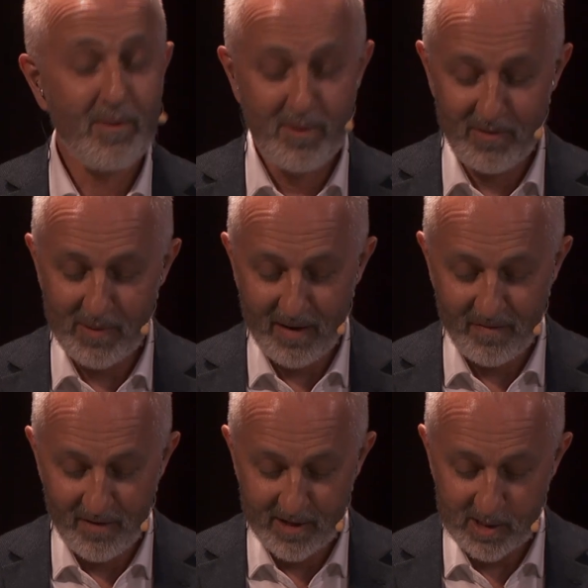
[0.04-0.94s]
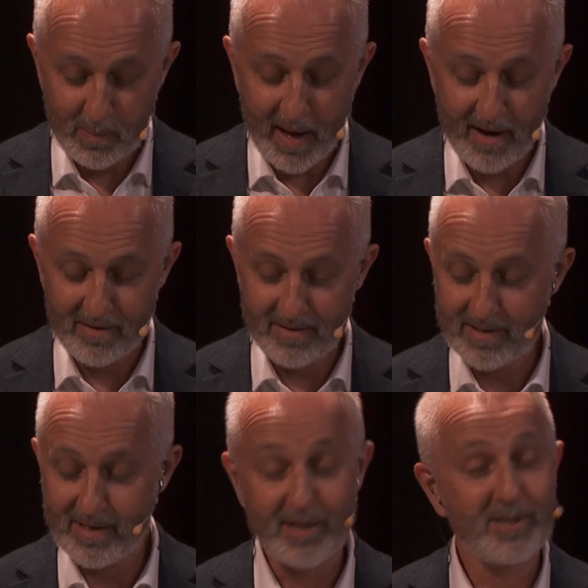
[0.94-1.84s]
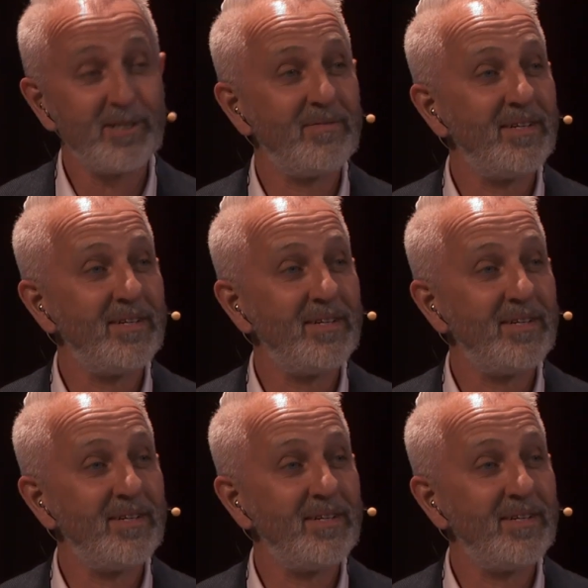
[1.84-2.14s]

move to our first panel discussion of the